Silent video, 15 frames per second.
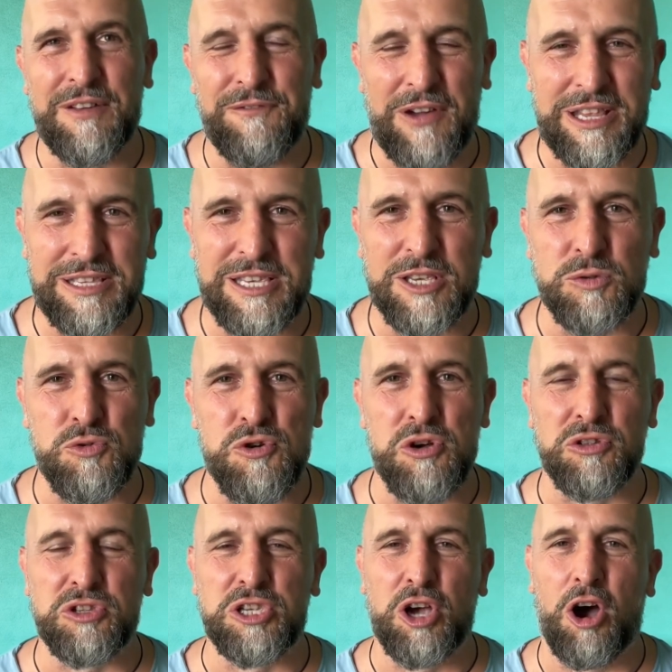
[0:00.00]
Defences were
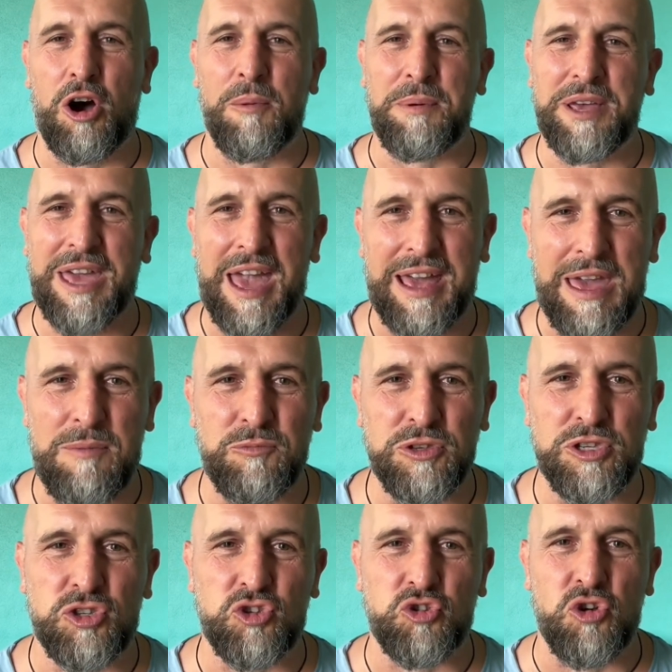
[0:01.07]
on top, kicking
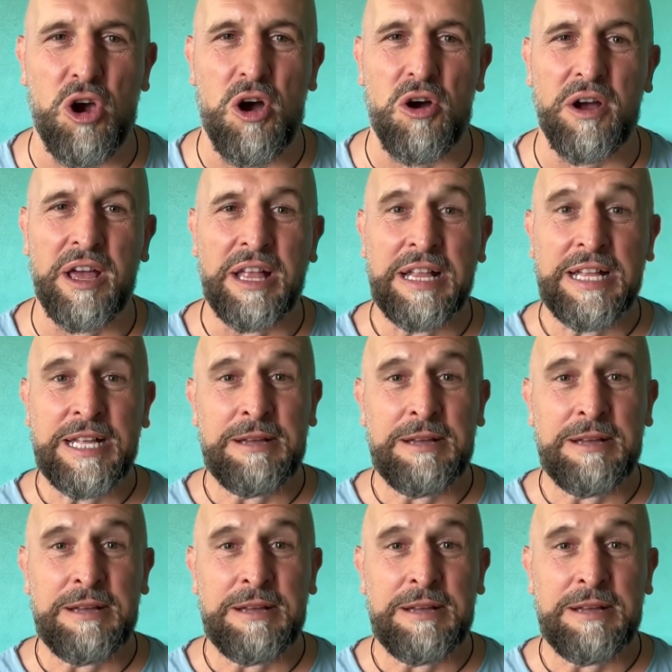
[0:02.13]
was strong,